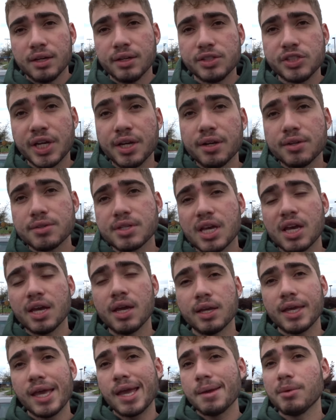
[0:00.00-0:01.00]
channels
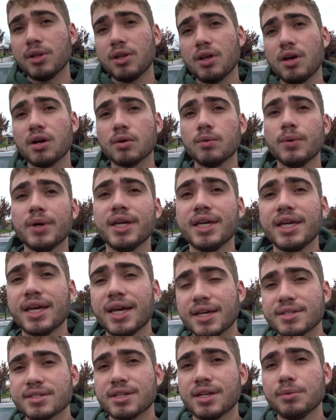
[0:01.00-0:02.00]
came a long way,
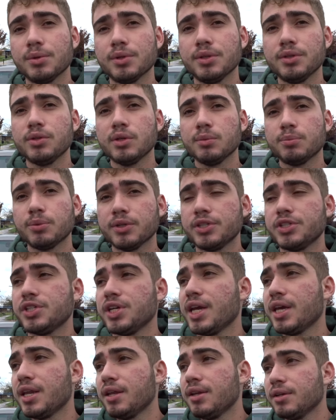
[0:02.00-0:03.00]
guys, and I really do
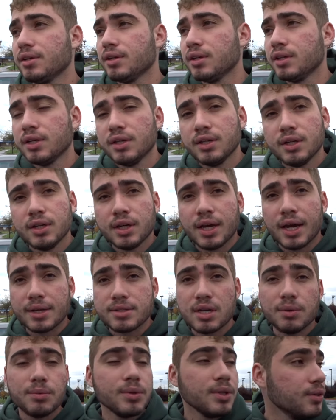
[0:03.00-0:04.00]
appreciate it.
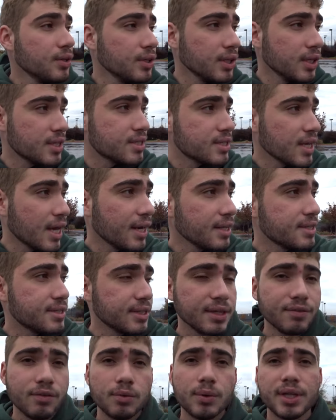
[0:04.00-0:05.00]
That's why I'm really, really excited
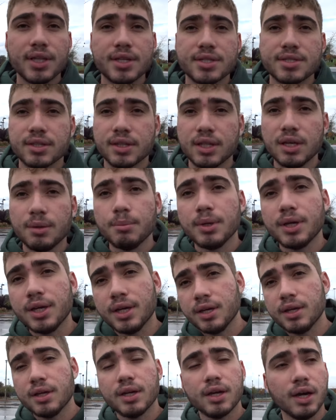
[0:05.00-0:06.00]
to give away this lip.
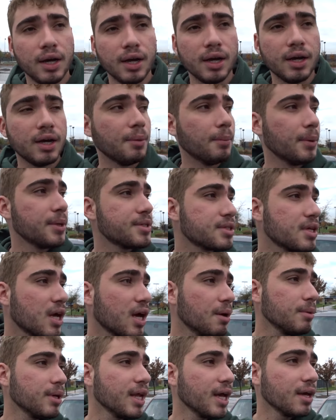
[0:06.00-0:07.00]
He's
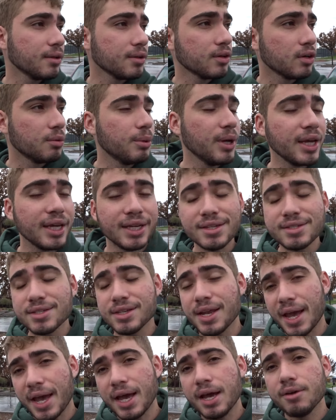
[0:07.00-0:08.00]
coming down a little bit. He
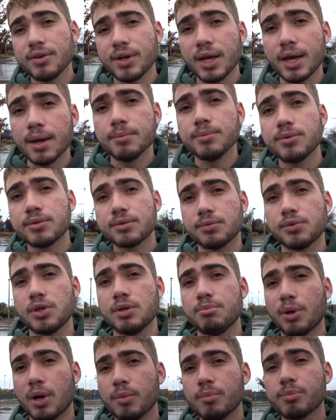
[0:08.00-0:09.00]
doesn't have an
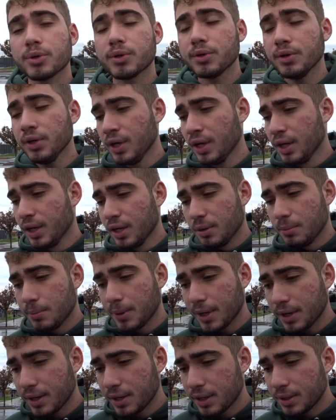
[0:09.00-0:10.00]
M3 bumper,
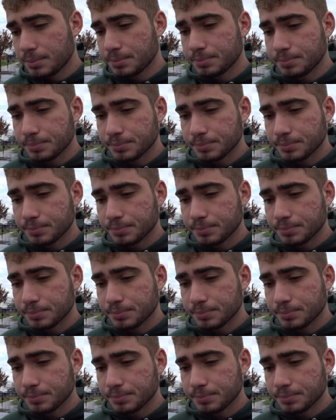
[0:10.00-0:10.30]
but